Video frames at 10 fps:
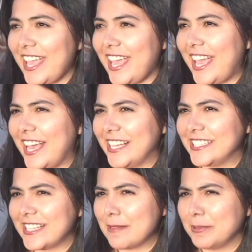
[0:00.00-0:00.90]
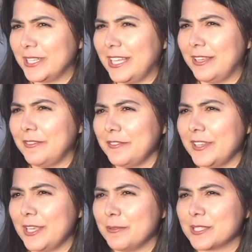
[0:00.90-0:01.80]
And I believe
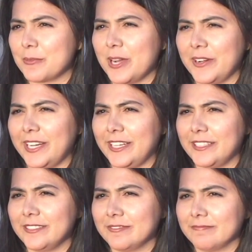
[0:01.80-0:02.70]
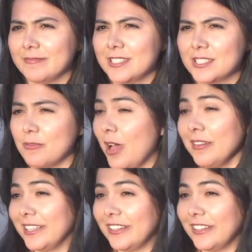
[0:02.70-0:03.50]
he was wearing swaddling